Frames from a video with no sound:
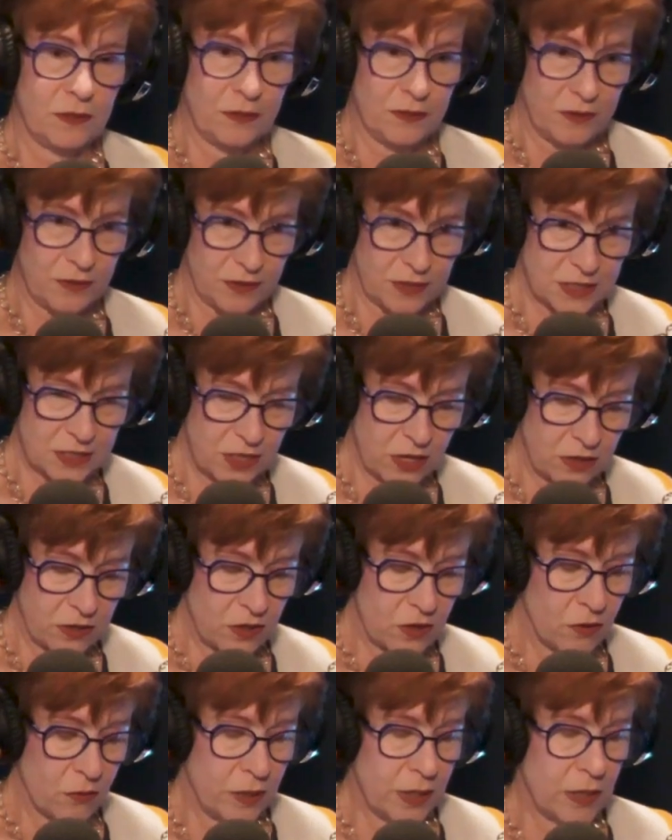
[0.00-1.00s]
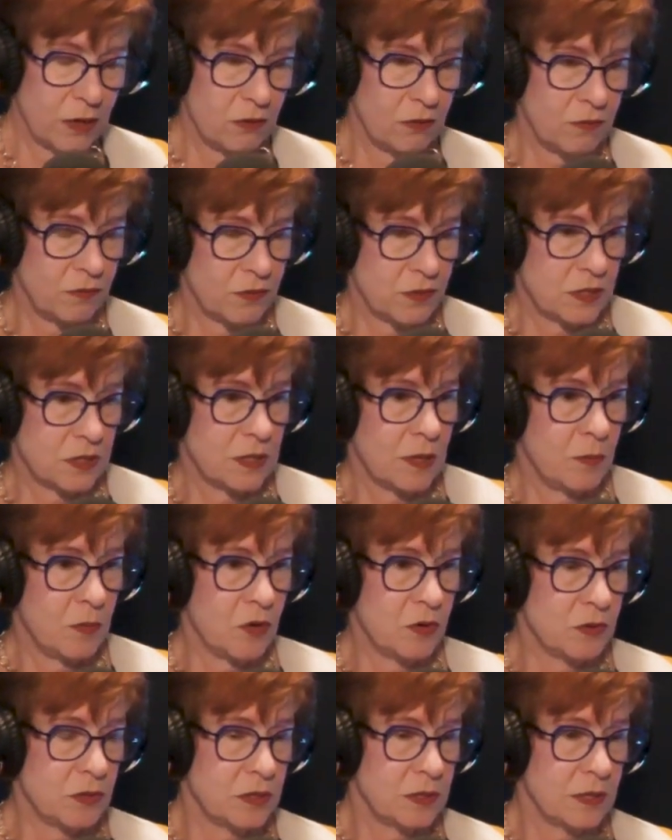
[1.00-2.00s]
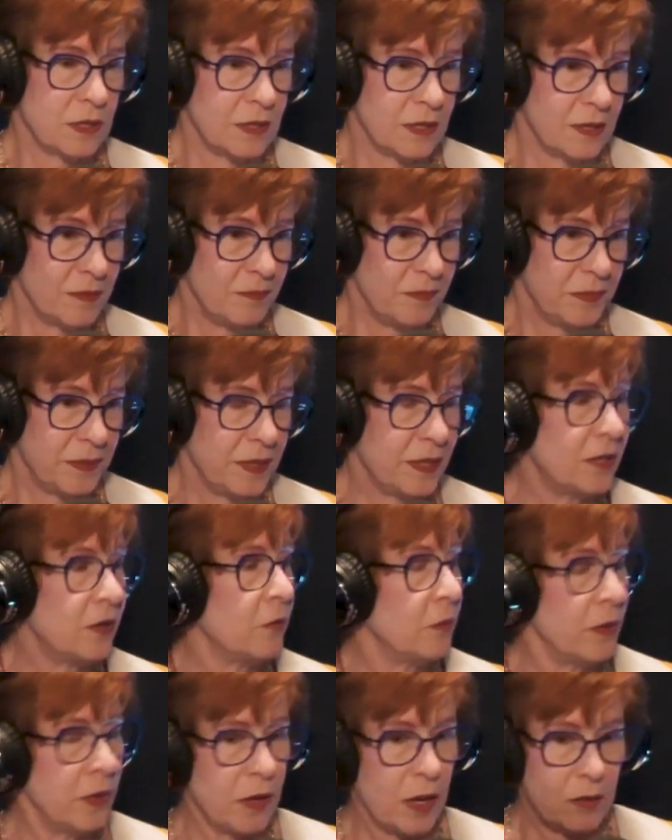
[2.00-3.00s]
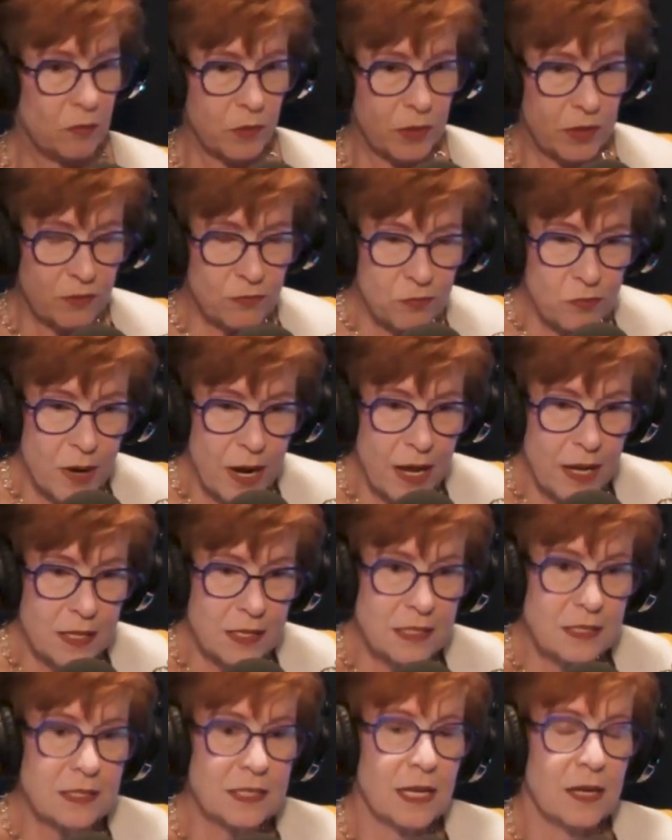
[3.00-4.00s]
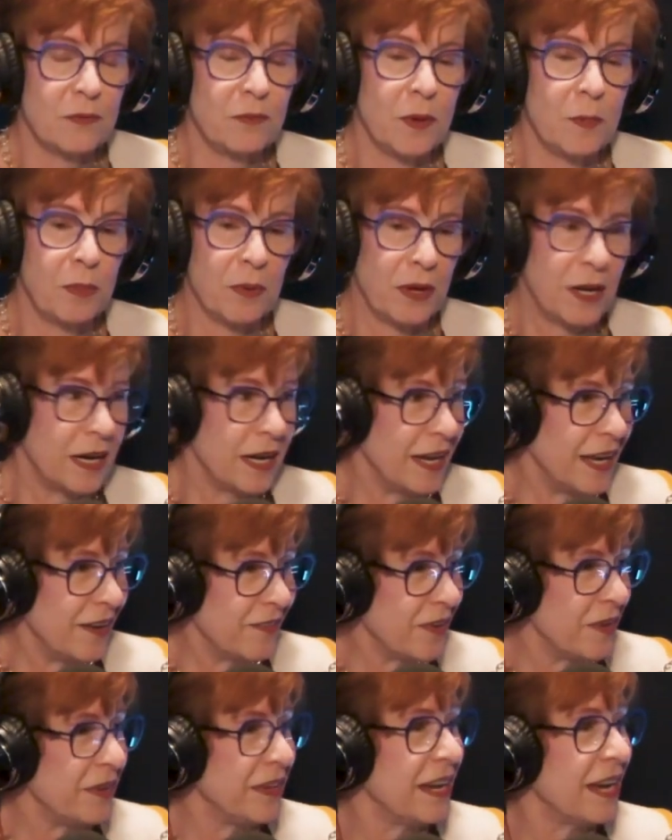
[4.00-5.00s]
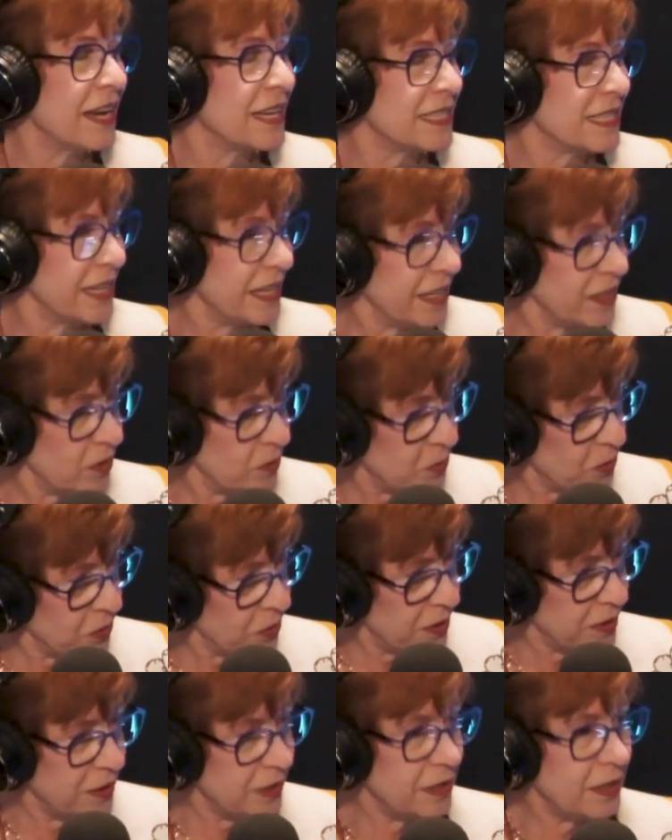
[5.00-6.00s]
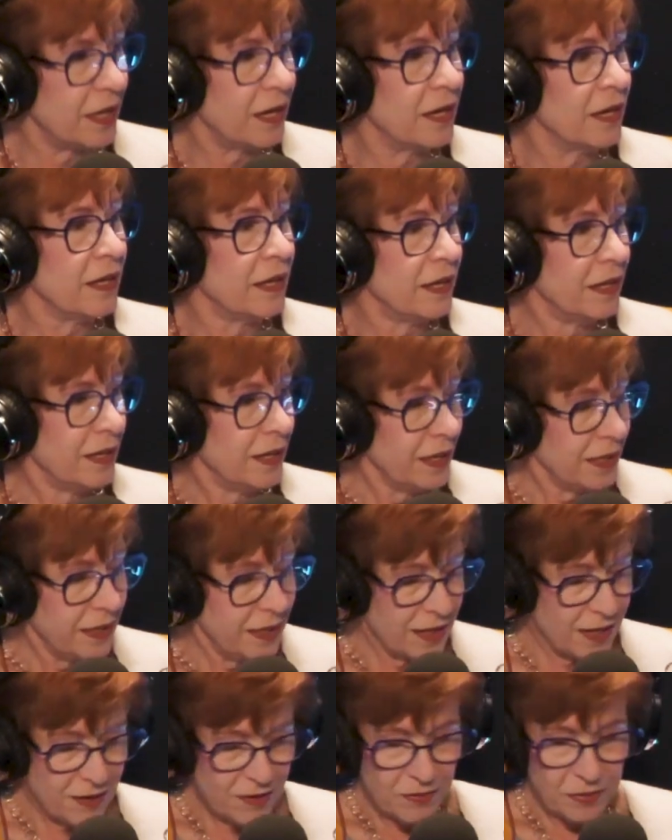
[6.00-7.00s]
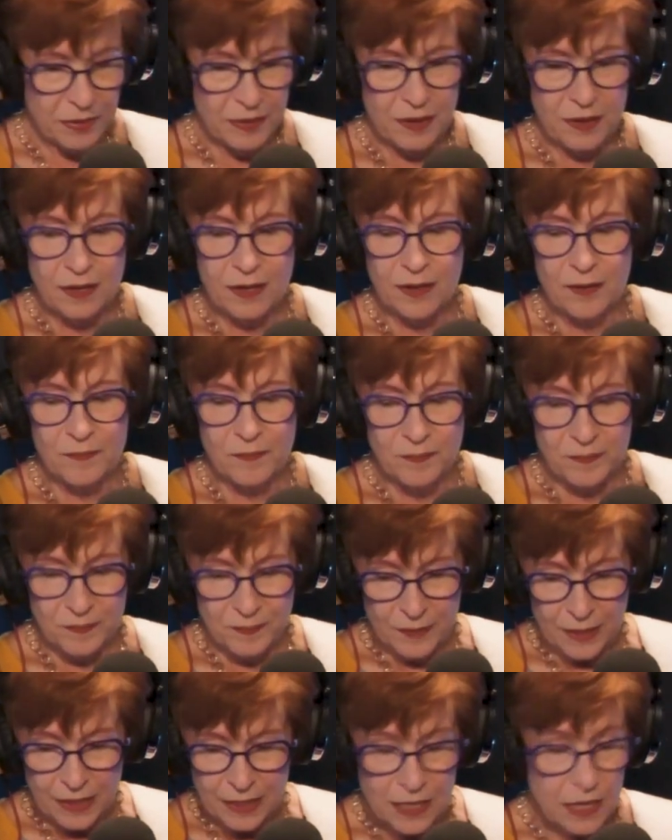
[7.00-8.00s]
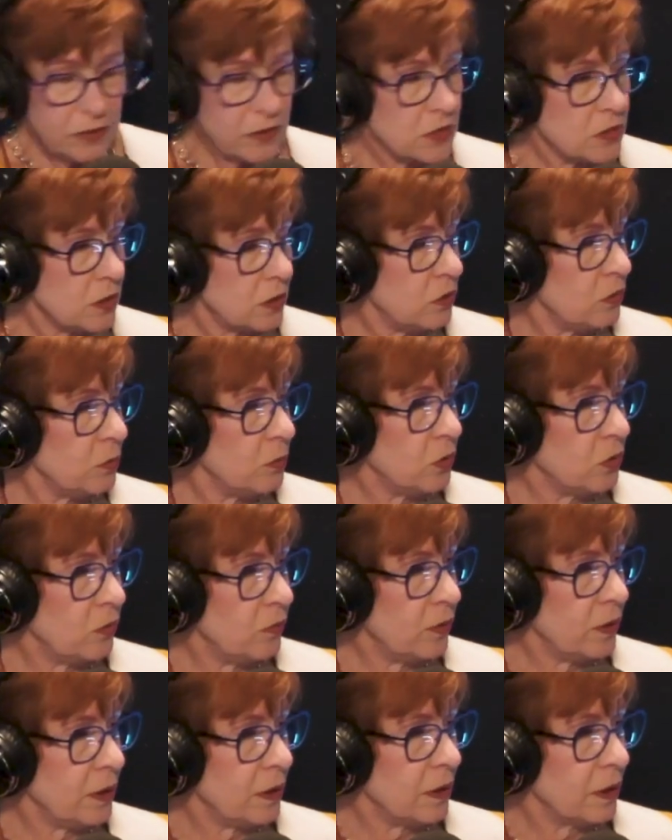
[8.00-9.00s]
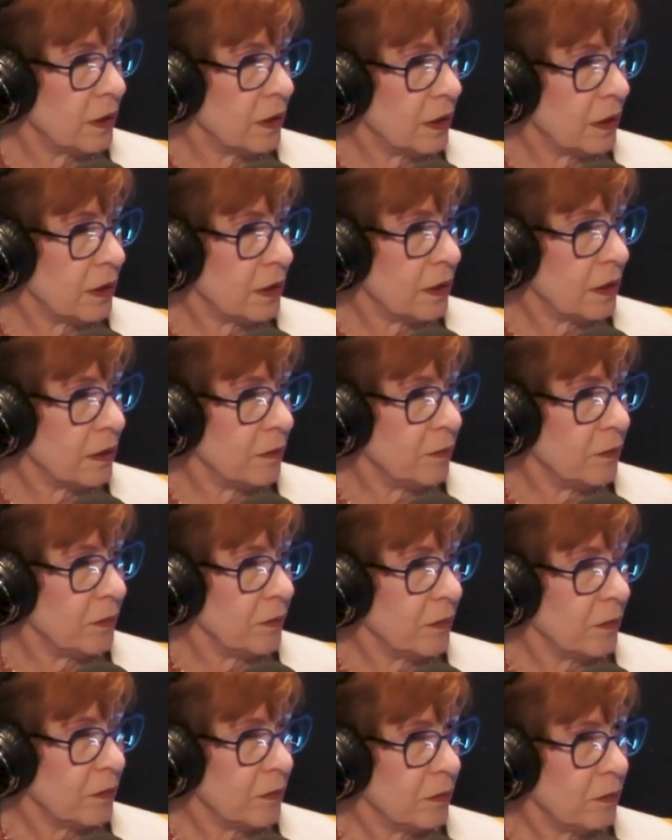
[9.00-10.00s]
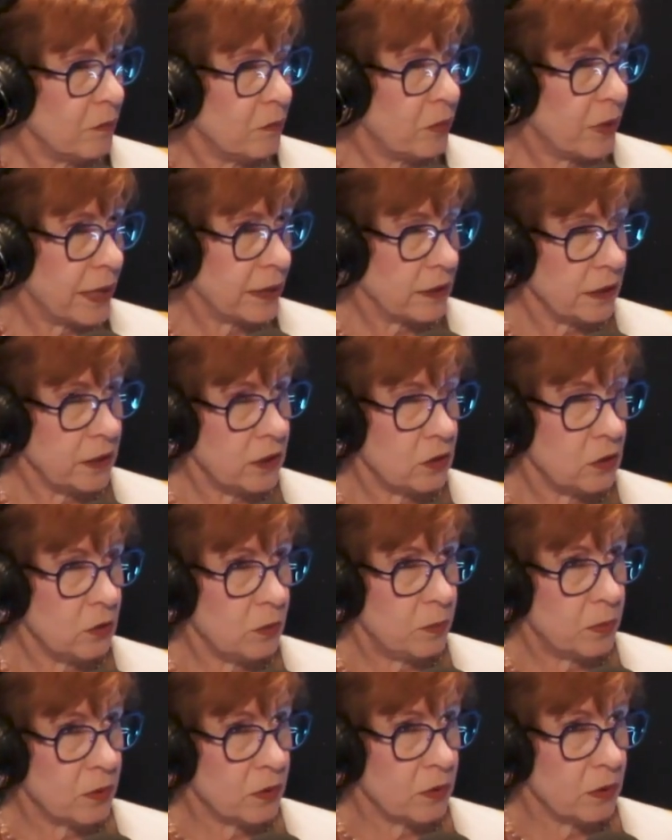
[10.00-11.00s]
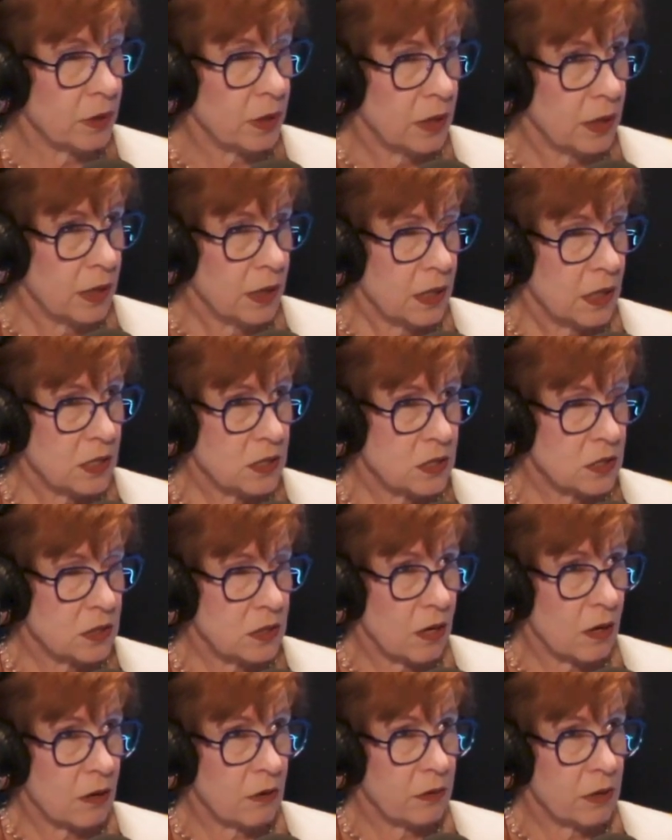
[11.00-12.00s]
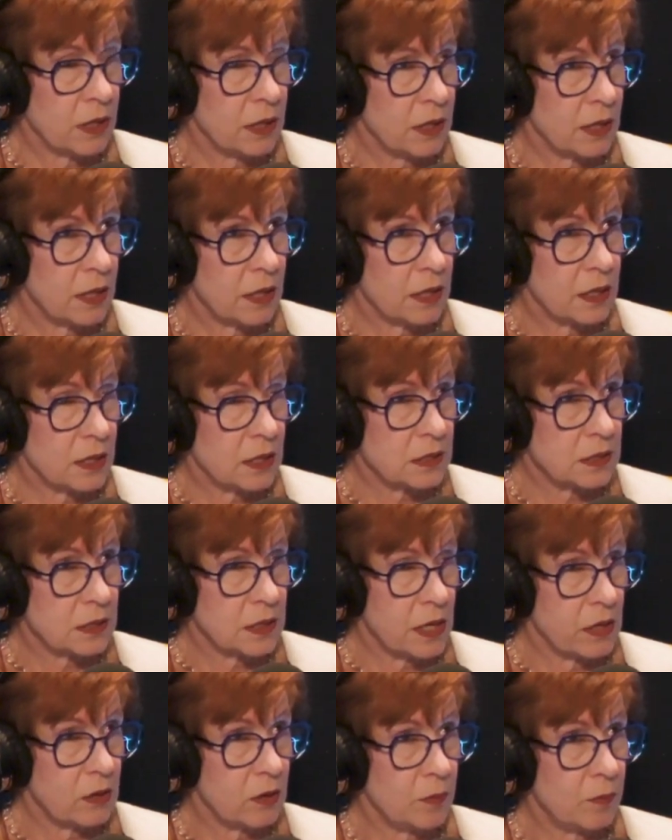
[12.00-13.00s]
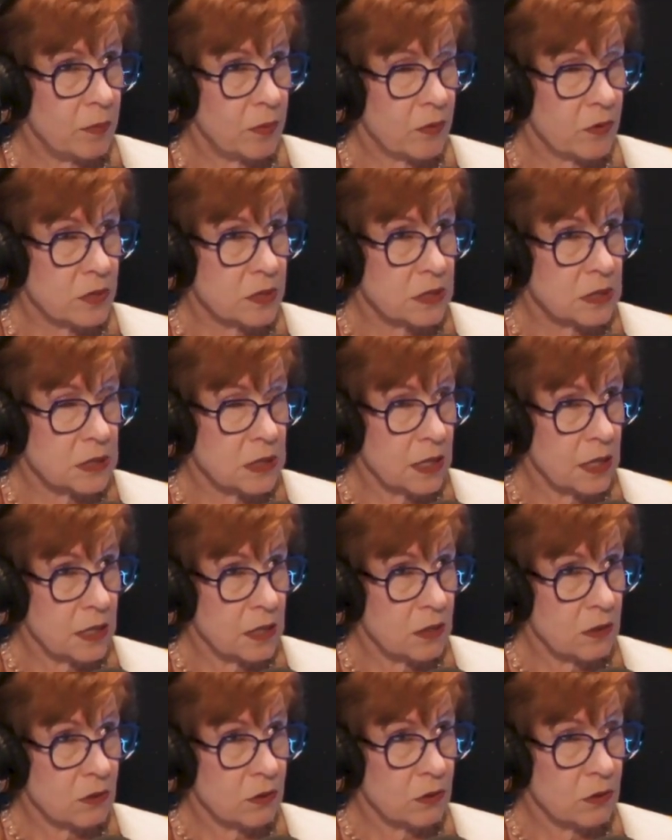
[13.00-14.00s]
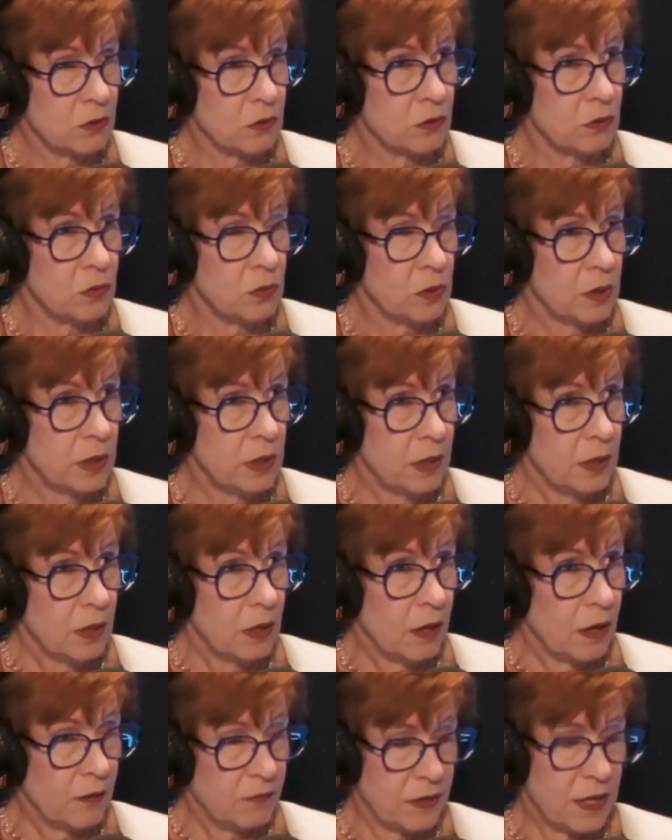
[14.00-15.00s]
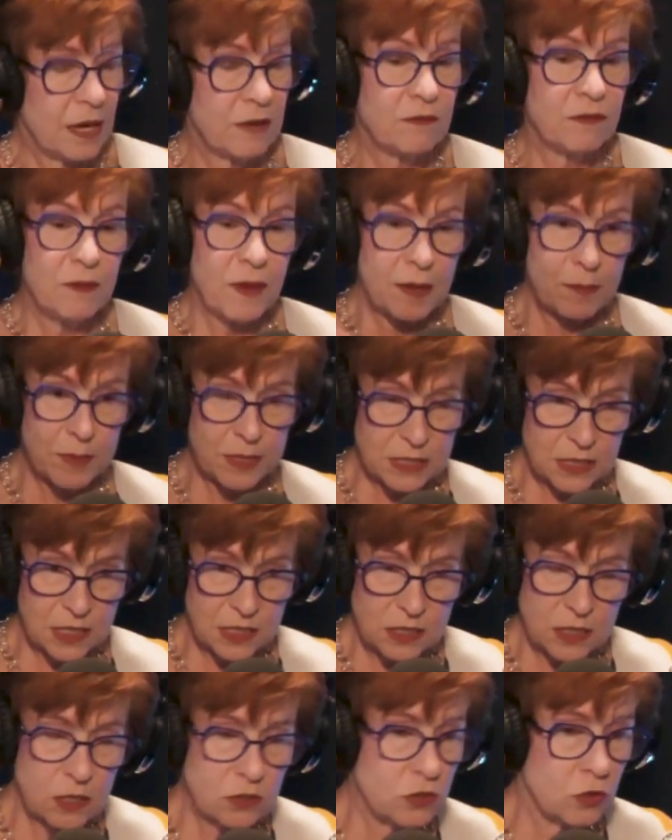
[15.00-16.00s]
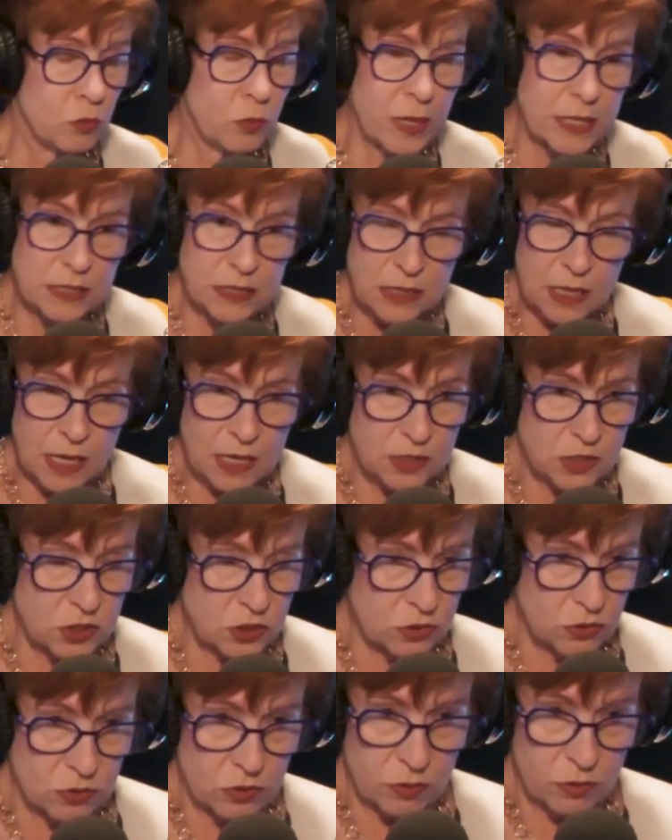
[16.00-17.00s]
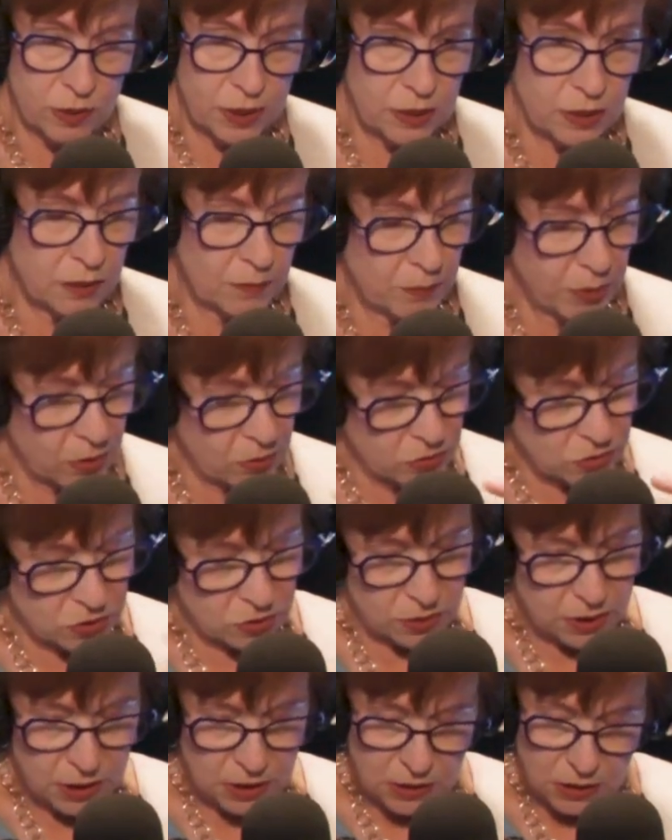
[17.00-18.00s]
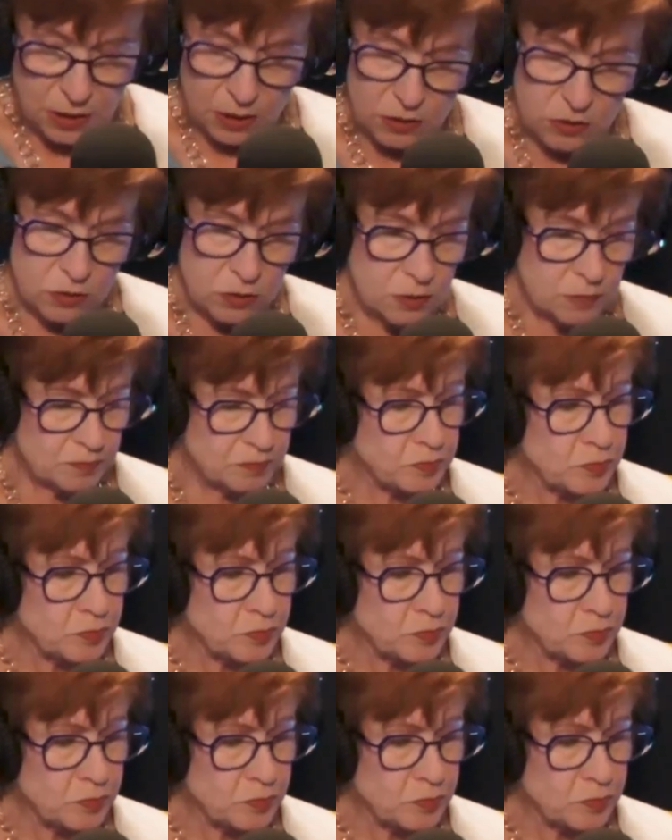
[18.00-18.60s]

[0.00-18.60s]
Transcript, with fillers: started going out for summers, um, you know, and with oh, friends. Lovely. And yeah, and, yeah, Tanglewood. Oh, yeah, love that. Yeah, um, yeah. There's a new movie. Um, Bradley Cooper is starring as Leonard Bernstein, who oh. that famous oh. conductor, West Side yeah. Story yeah. composer, conductor.